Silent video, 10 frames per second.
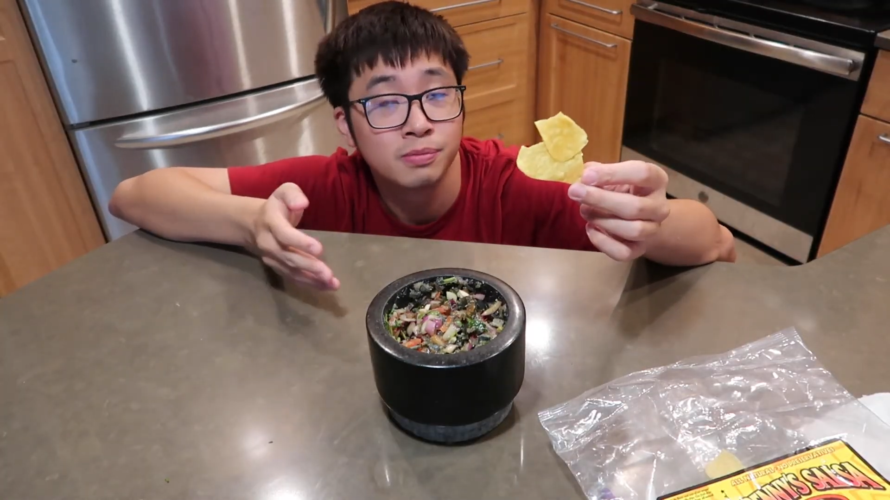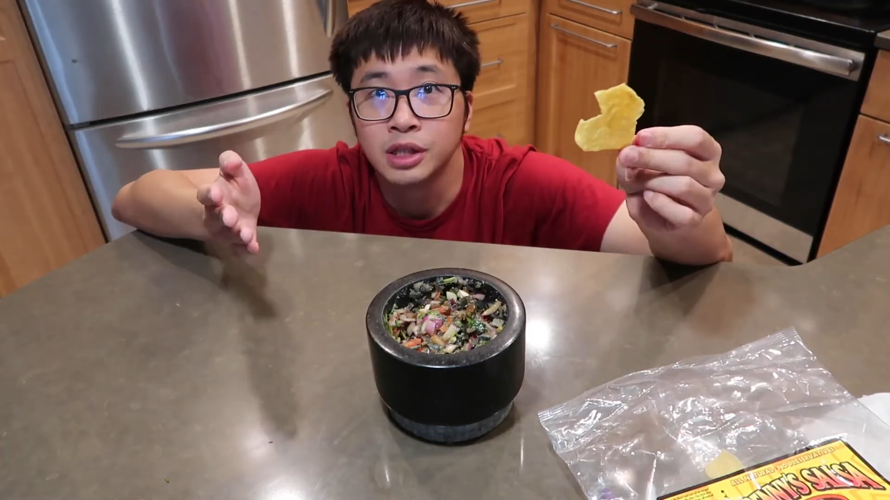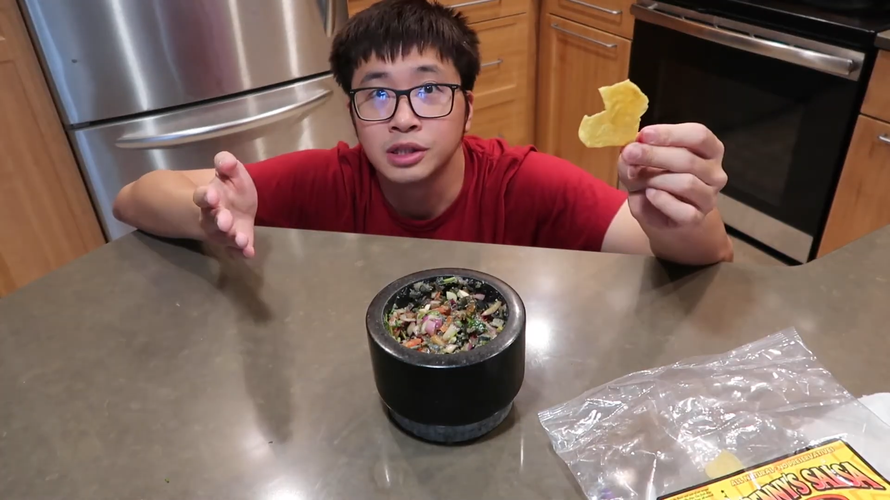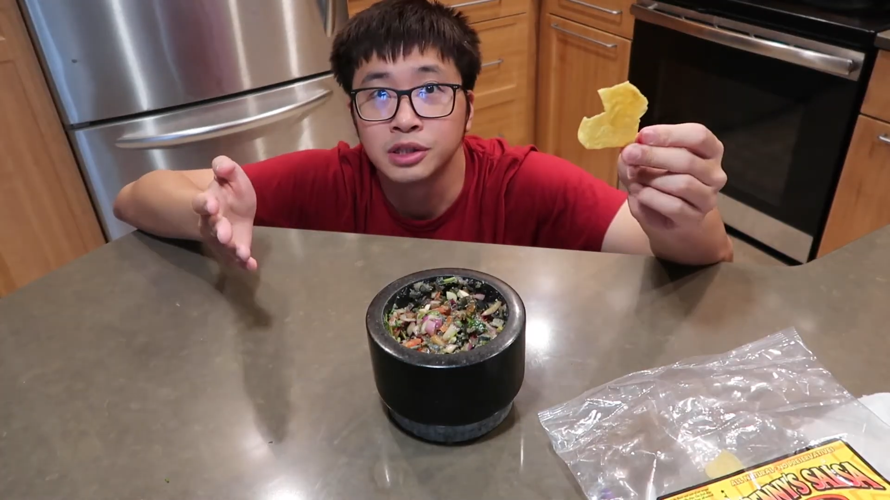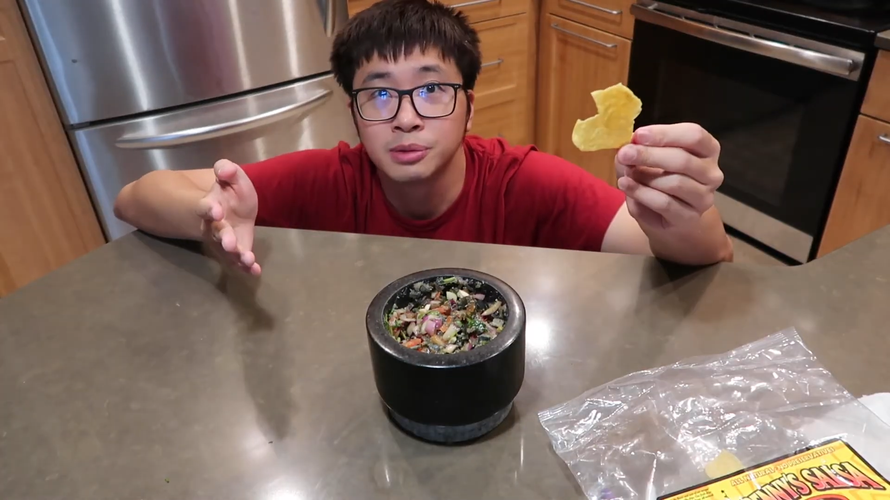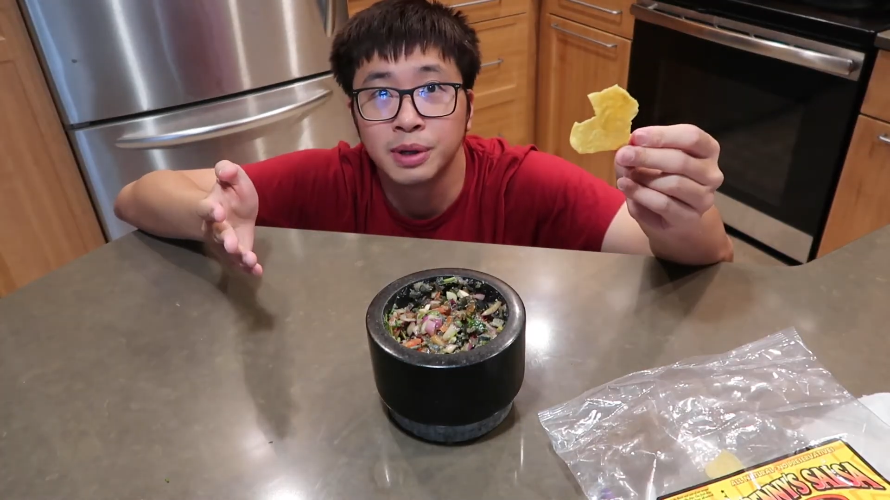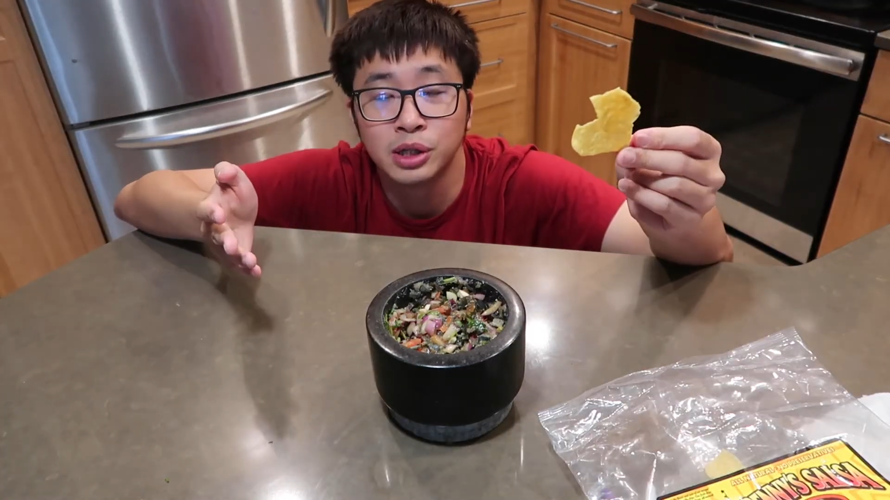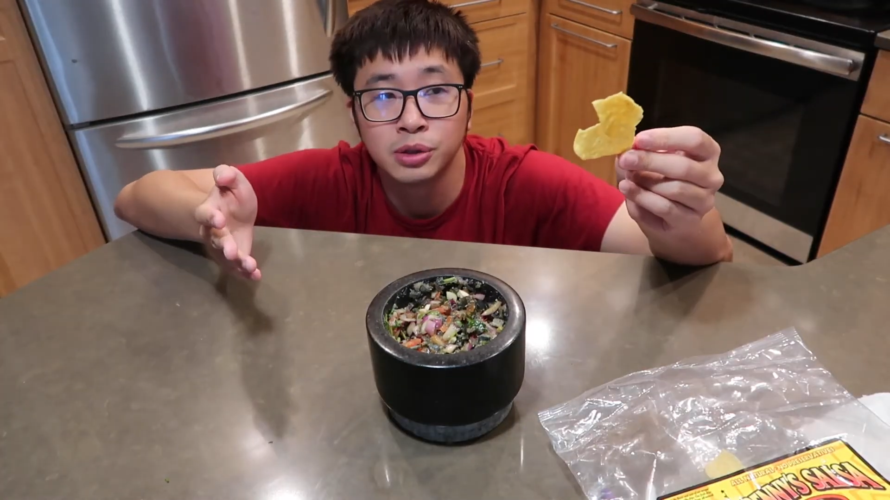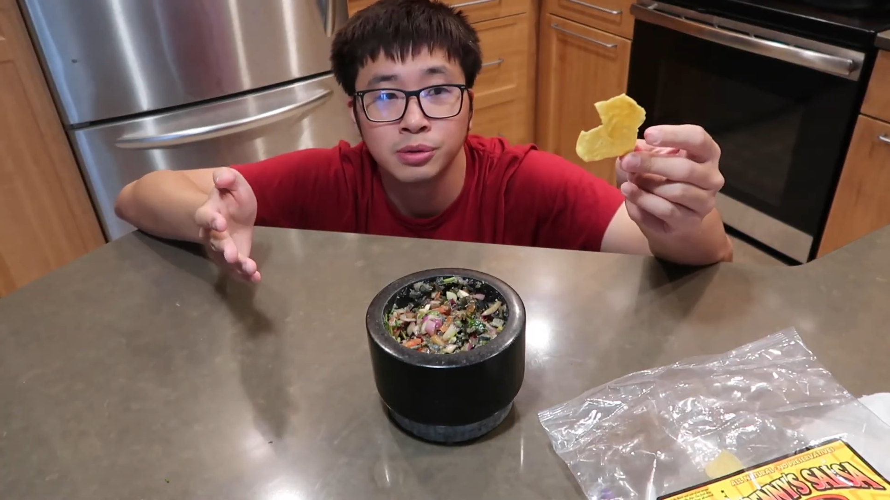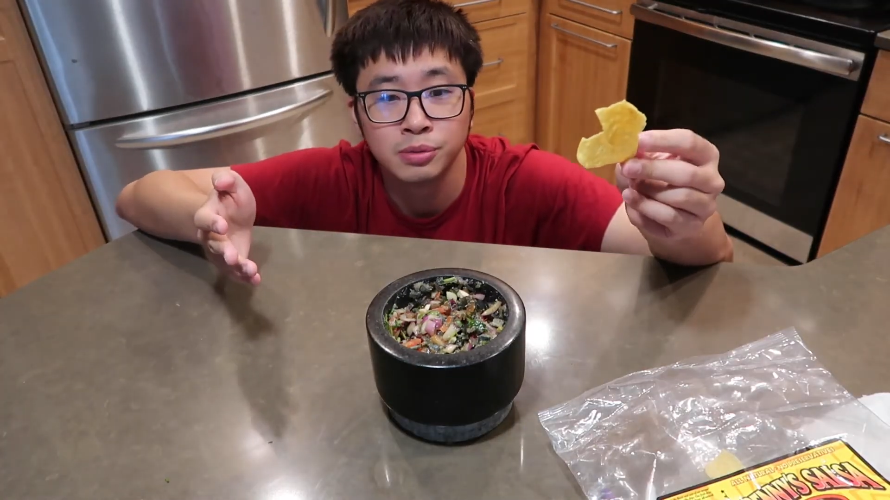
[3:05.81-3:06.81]
Nothing
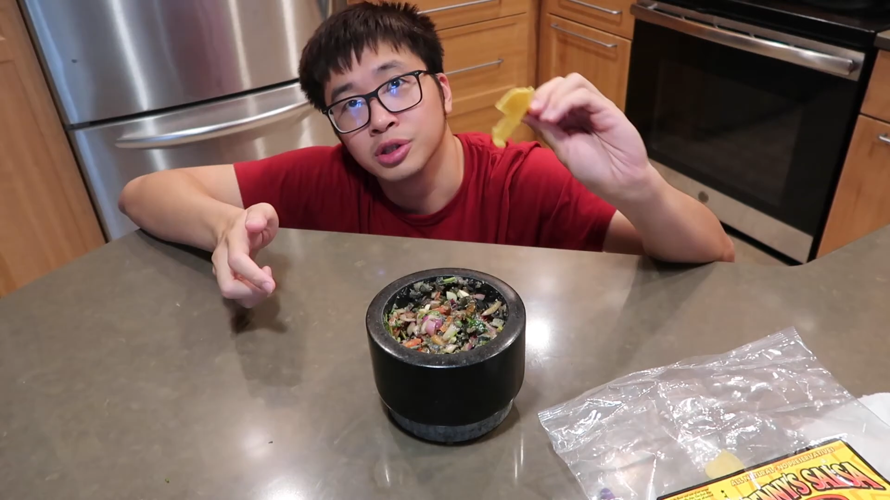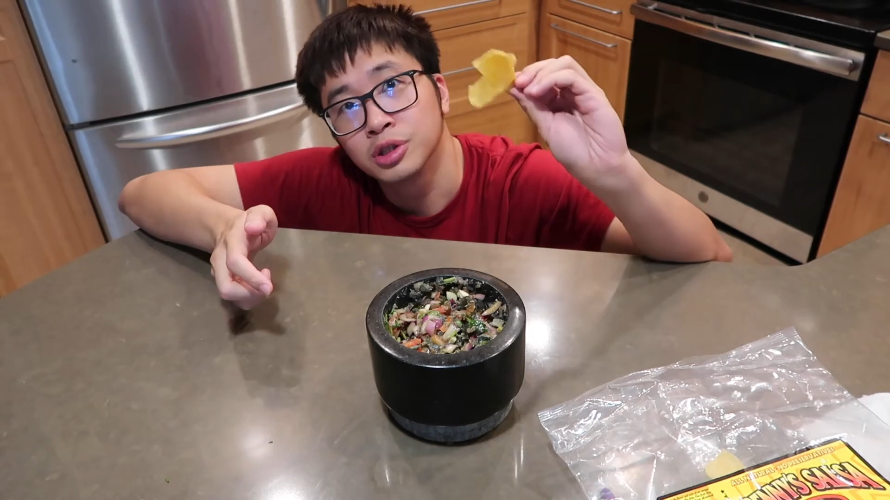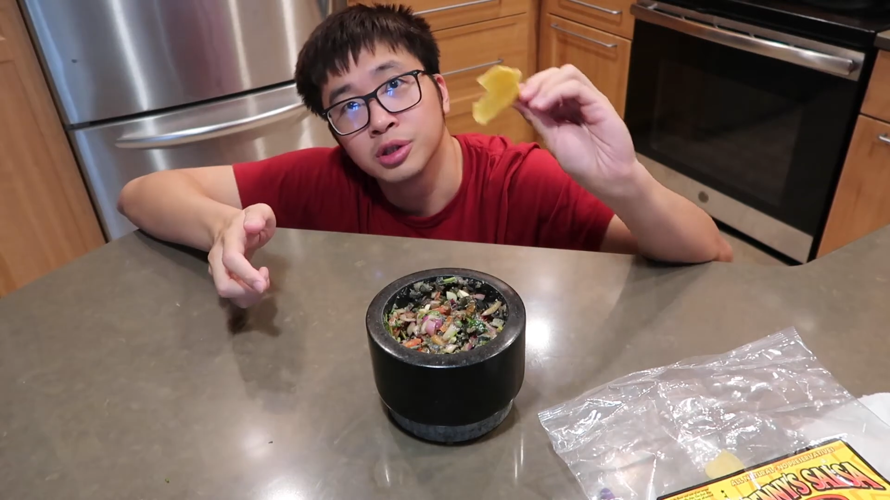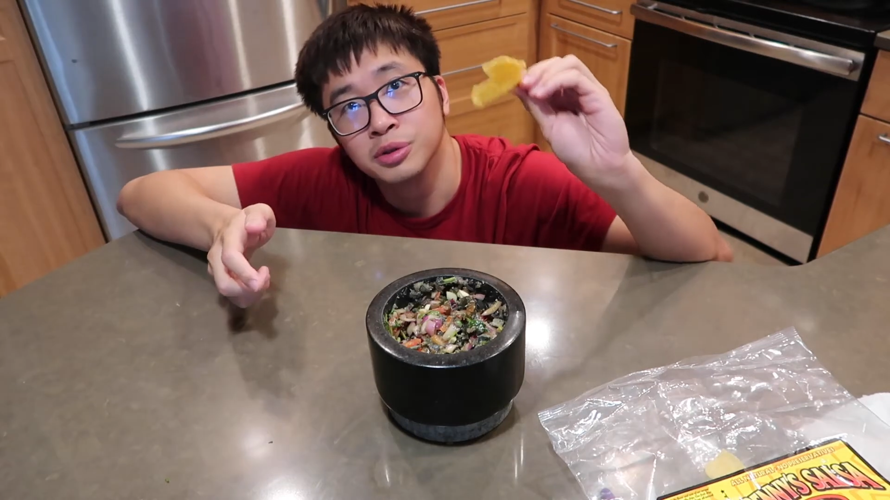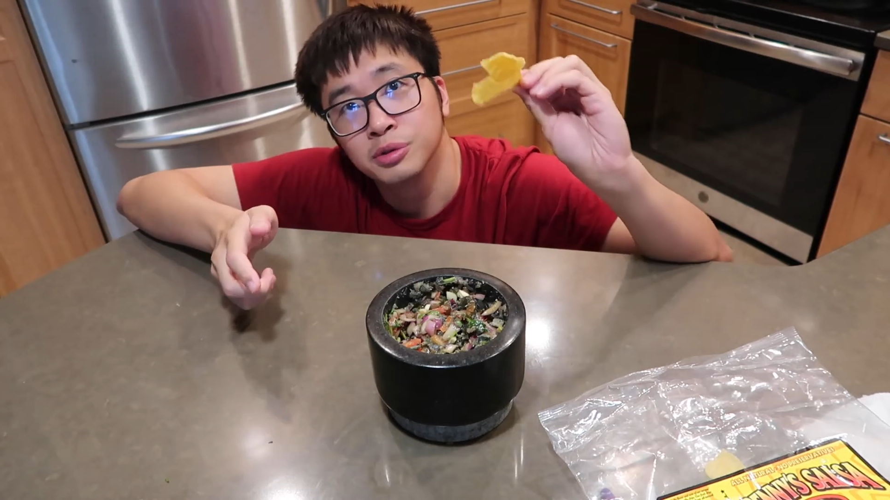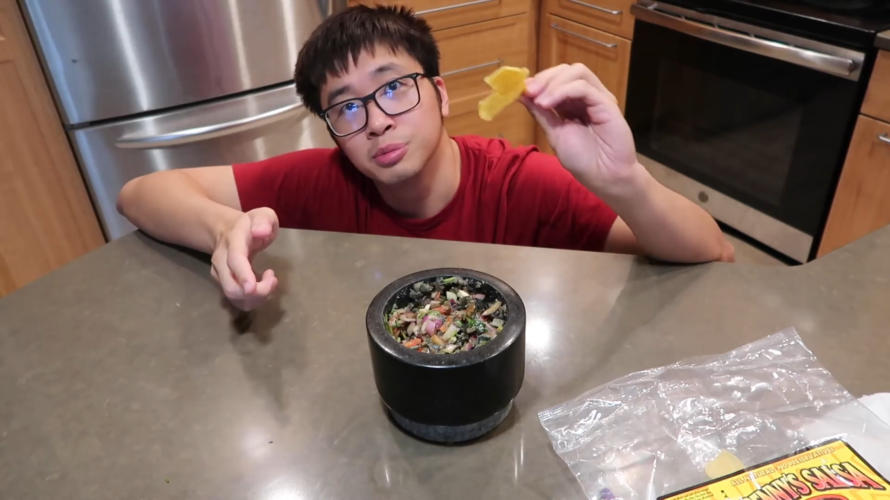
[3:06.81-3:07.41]
special. It's going to